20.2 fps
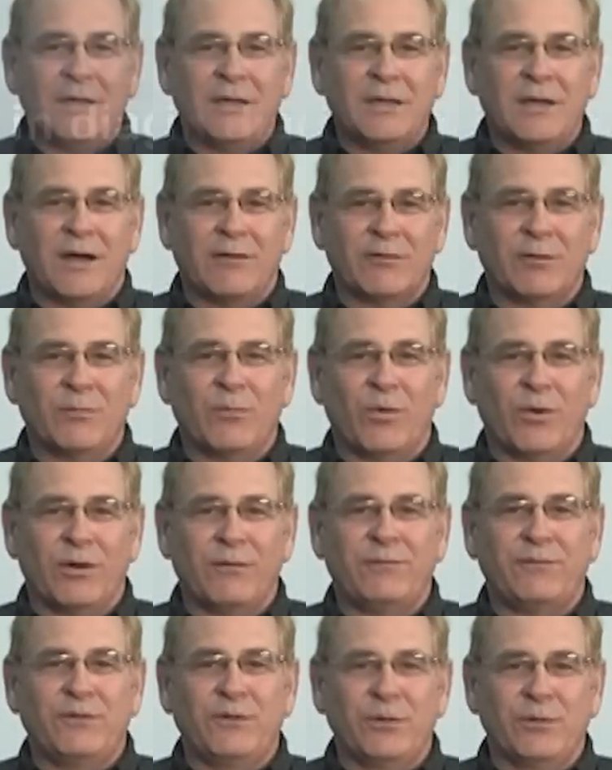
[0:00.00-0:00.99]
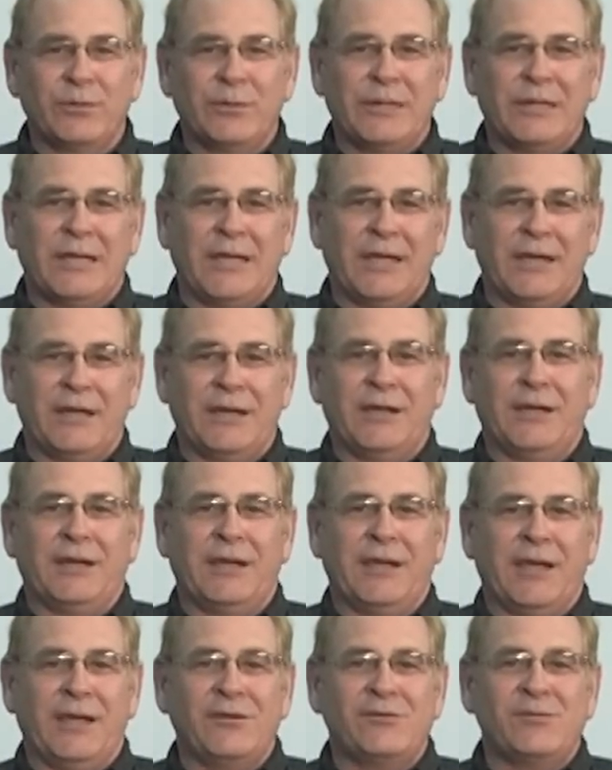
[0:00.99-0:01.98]
can cover more fuel-related
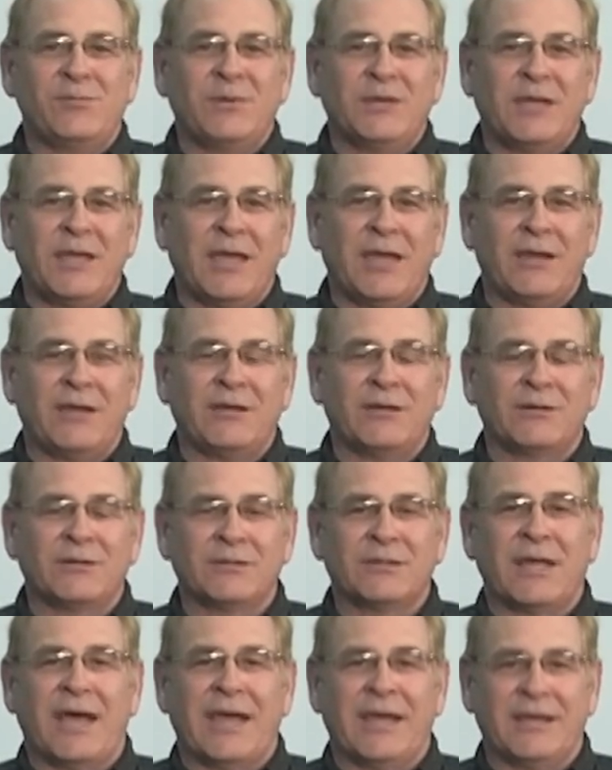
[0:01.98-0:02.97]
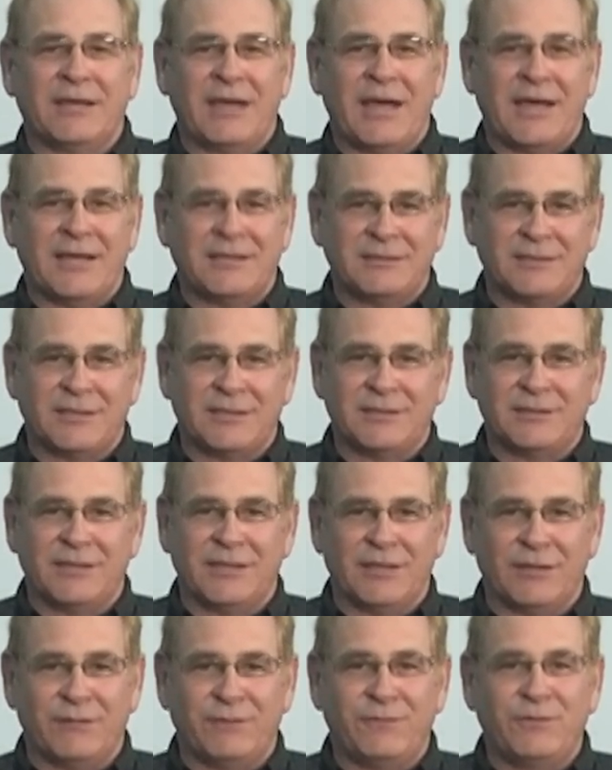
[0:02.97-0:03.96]
and engine mechanical diagnostics
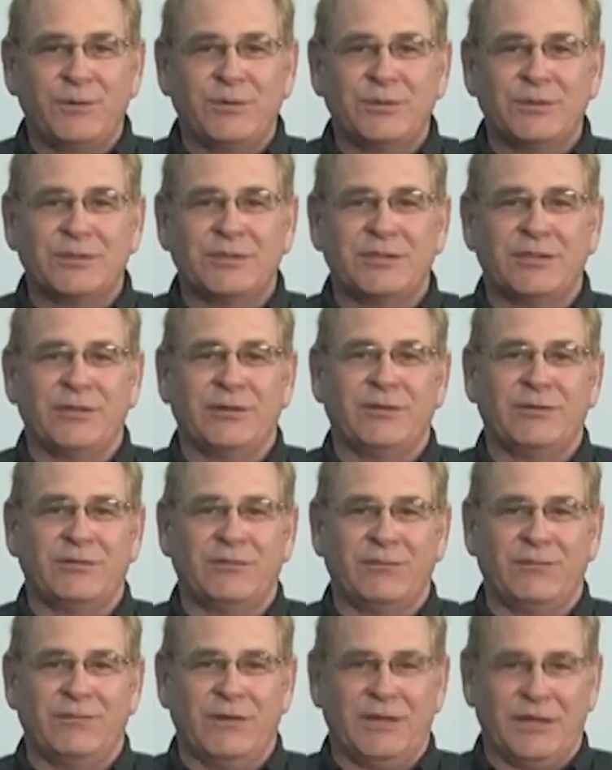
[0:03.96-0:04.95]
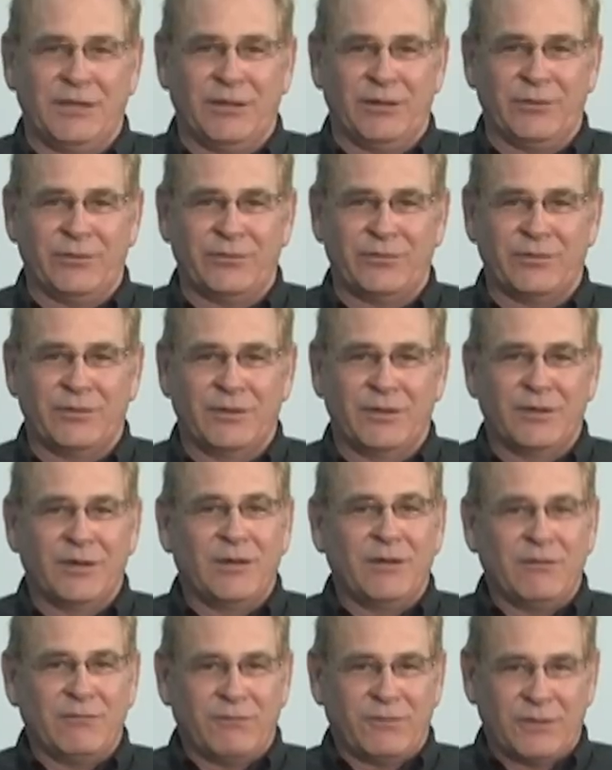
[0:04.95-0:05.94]
in a future series of videos.
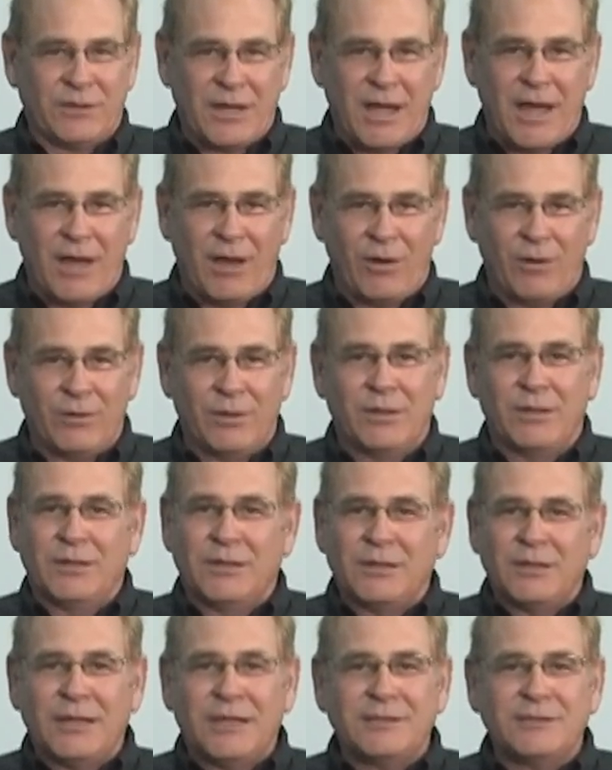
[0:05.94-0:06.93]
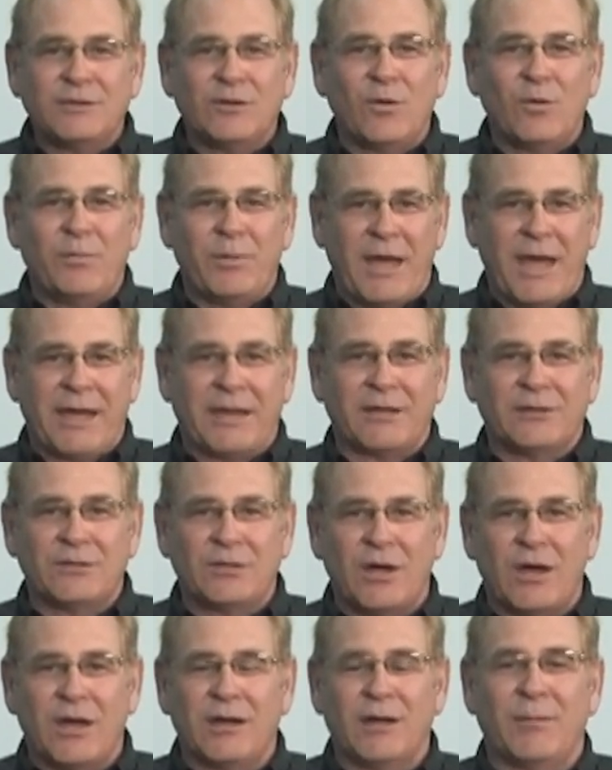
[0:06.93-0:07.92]
For now, let's go back and
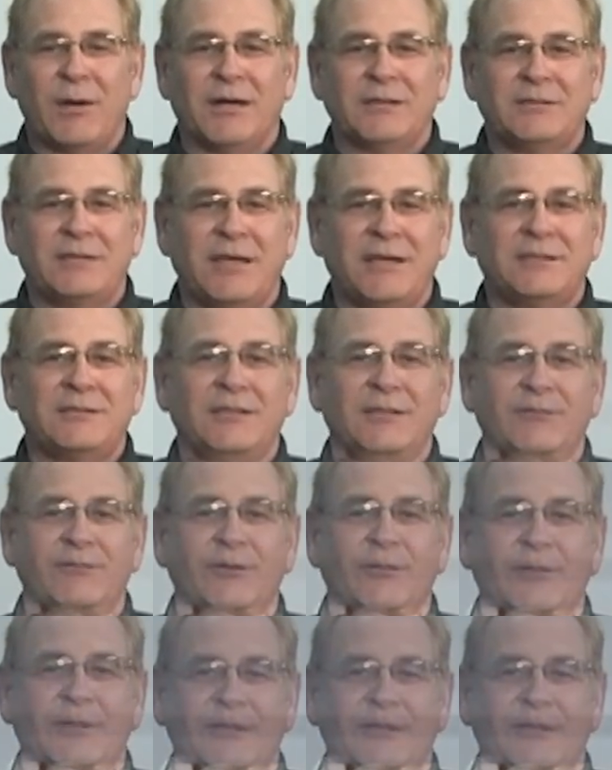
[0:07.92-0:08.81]
talk about testing for